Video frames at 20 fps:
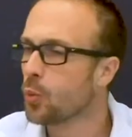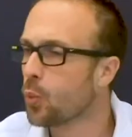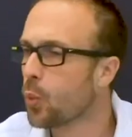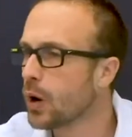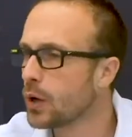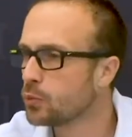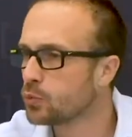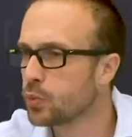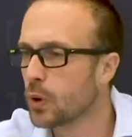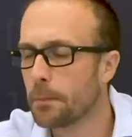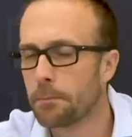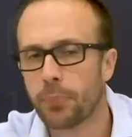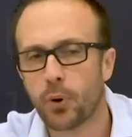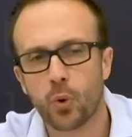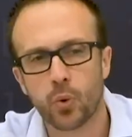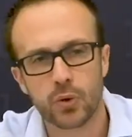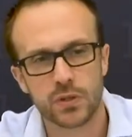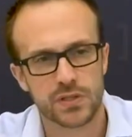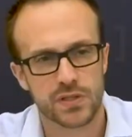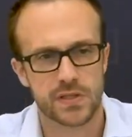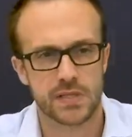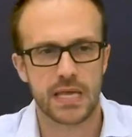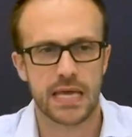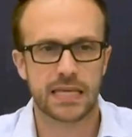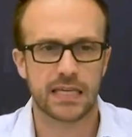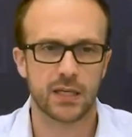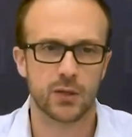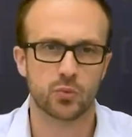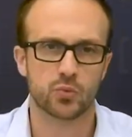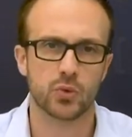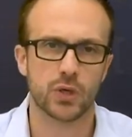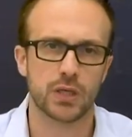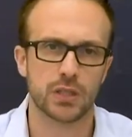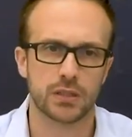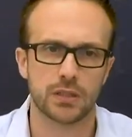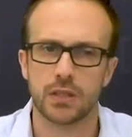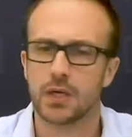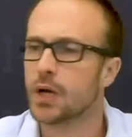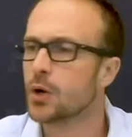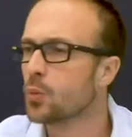what reports they can
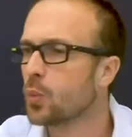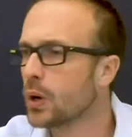run,